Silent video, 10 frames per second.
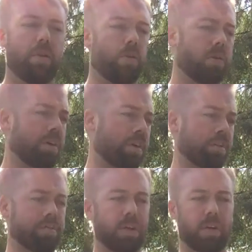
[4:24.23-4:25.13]
or
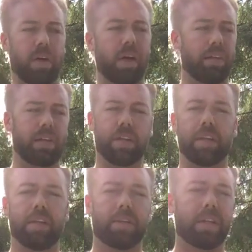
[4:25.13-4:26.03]
are health
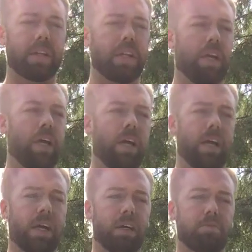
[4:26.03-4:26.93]
illiterate,
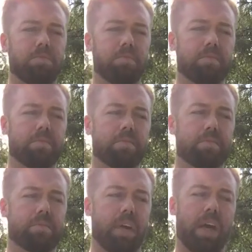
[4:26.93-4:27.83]
um,
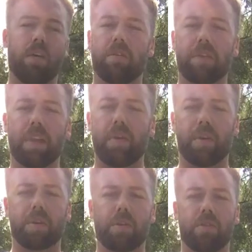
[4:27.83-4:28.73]
how are they
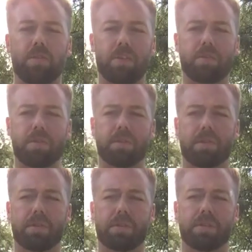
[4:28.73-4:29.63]
going to know these
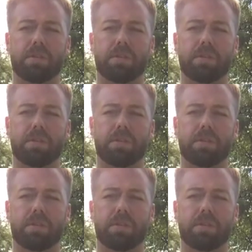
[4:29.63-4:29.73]
resources?